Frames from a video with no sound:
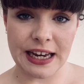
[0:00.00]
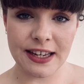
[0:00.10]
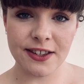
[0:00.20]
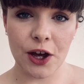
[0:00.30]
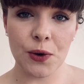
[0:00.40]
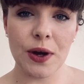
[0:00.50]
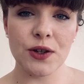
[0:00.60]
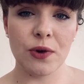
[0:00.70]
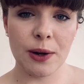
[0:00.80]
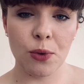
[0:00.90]
so it's
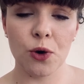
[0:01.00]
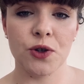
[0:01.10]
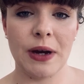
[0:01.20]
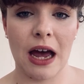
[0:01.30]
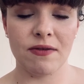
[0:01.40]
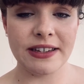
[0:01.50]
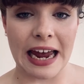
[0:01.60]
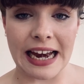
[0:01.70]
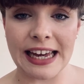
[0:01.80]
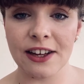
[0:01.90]
really important we have
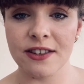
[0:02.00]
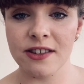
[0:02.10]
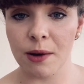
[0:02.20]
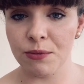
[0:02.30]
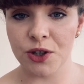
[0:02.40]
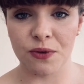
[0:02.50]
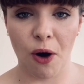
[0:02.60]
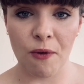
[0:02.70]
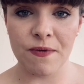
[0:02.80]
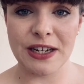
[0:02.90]
daily consumption
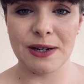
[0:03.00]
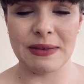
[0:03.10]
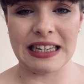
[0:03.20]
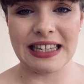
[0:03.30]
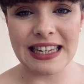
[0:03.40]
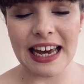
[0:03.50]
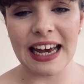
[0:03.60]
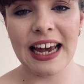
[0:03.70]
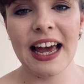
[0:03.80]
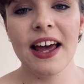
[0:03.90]
of vitamin C.